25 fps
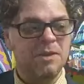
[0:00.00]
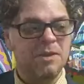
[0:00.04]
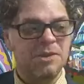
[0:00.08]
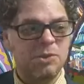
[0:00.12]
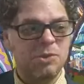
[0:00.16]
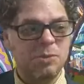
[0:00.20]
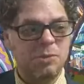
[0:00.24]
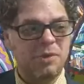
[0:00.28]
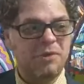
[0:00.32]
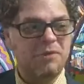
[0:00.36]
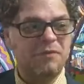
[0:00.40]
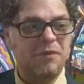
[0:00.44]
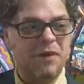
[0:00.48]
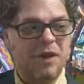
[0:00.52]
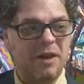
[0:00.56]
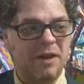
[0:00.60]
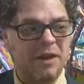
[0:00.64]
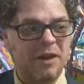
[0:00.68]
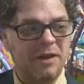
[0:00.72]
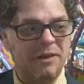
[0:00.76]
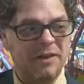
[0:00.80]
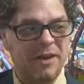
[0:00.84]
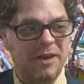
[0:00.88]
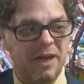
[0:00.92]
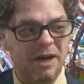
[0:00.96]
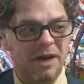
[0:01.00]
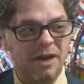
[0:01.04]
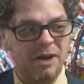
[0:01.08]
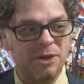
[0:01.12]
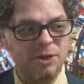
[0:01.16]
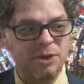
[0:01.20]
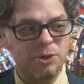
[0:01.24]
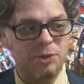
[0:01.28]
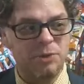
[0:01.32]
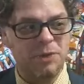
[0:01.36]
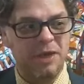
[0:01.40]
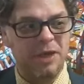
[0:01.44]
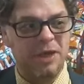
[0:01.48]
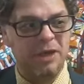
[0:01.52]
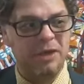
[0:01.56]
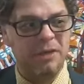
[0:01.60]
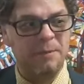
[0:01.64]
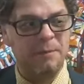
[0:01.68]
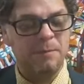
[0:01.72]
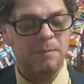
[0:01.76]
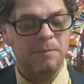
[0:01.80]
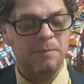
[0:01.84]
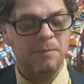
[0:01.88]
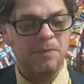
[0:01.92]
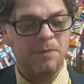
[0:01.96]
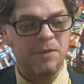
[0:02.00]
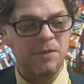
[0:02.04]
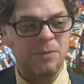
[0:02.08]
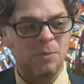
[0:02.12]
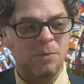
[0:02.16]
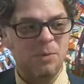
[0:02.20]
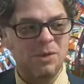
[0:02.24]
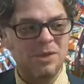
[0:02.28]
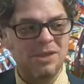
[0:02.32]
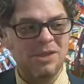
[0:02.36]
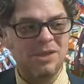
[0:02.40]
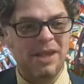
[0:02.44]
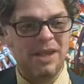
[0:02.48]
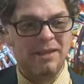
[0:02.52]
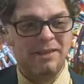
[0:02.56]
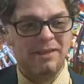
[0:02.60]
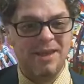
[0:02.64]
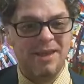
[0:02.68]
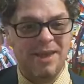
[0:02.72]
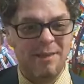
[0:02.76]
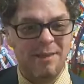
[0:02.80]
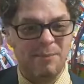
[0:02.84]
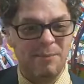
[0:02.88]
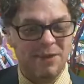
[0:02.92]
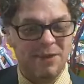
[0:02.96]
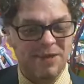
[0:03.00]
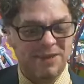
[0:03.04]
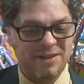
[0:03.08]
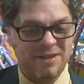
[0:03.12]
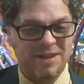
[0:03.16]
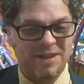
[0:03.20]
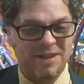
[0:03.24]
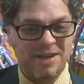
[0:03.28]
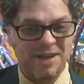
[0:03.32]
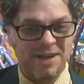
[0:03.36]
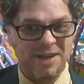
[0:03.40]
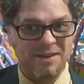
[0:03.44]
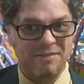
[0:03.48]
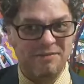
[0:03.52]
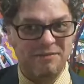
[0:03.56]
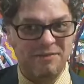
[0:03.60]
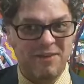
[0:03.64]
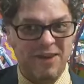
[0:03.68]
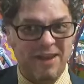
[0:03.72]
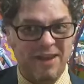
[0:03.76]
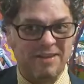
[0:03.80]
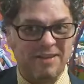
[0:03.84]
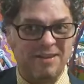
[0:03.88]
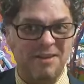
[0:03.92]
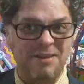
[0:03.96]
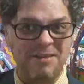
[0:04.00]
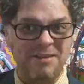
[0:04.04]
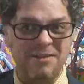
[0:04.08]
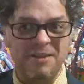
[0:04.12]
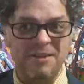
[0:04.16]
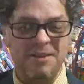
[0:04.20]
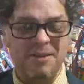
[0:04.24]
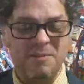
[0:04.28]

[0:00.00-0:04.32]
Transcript: So we found out that our tree was like that, but it didn't get infected.